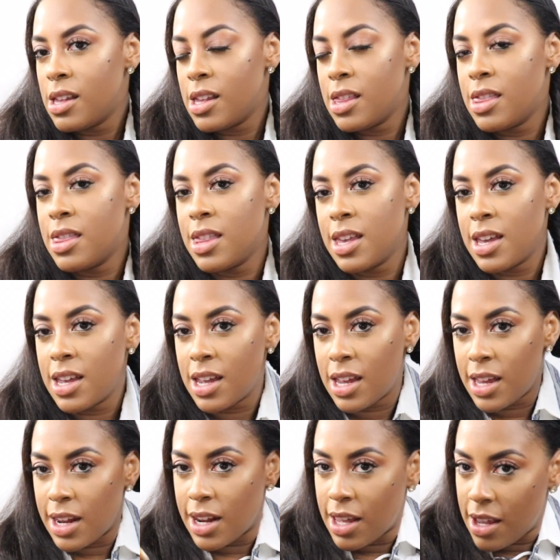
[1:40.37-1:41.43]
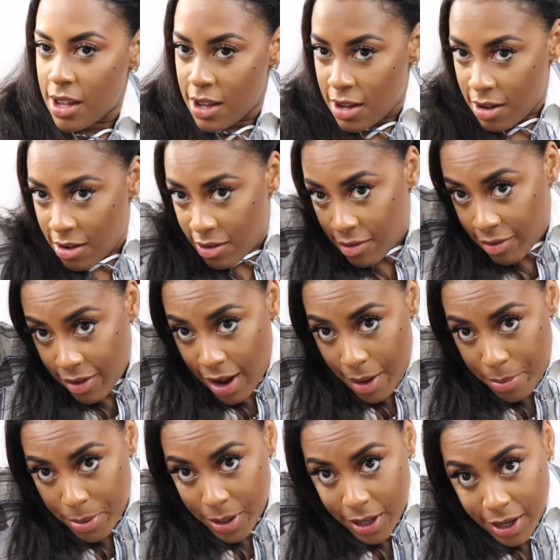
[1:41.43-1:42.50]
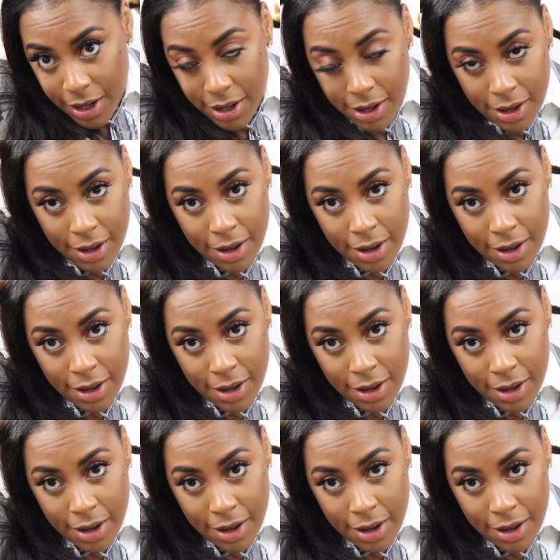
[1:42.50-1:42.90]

And then wrap it